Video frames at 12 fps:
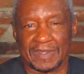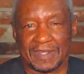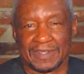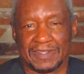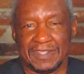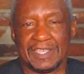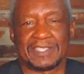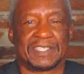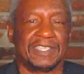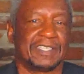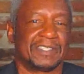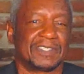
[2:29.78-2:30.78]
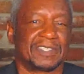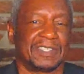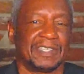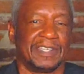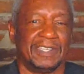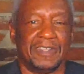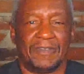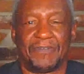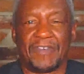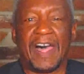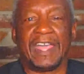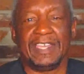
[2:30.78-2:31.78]
This is
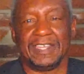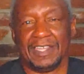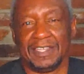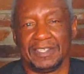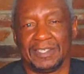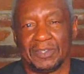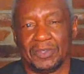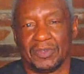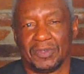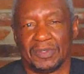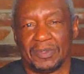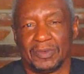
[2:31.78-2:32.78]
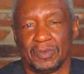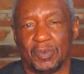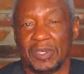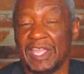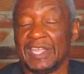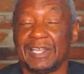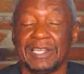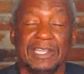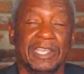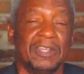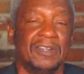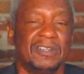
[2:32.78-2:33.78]
defining with a
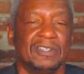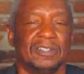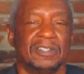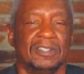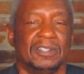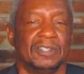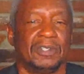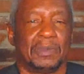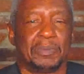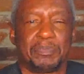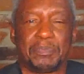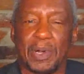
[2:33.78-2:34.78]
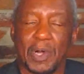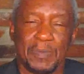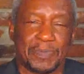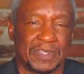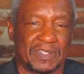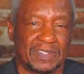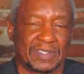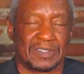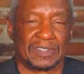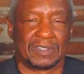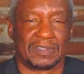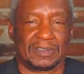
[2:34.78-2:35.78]
clear purpose,
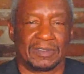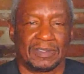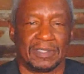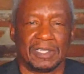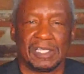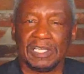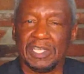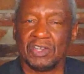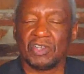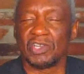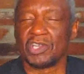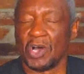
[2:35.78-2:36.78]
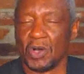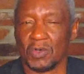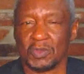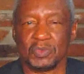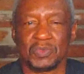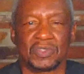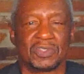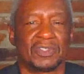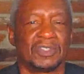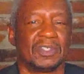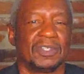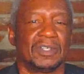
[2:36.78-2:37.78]
clear goals,
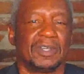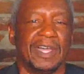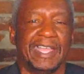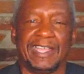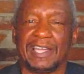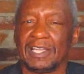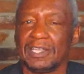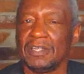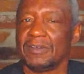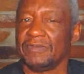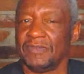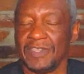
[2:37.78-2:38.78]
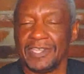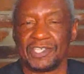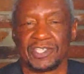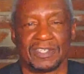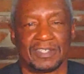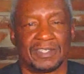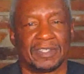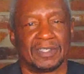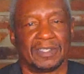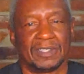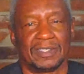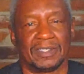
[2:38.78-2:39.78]
a clear vision
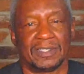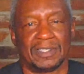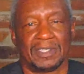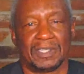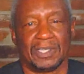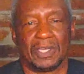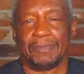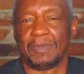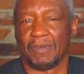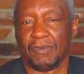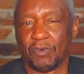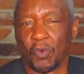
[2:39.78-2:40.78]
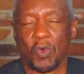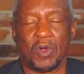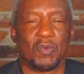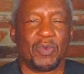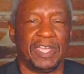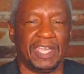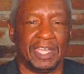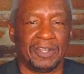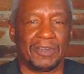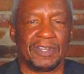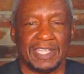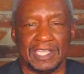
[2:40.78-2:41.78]
before we
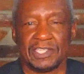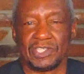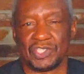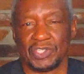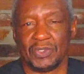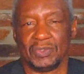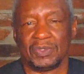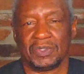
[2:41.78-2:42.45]
enter into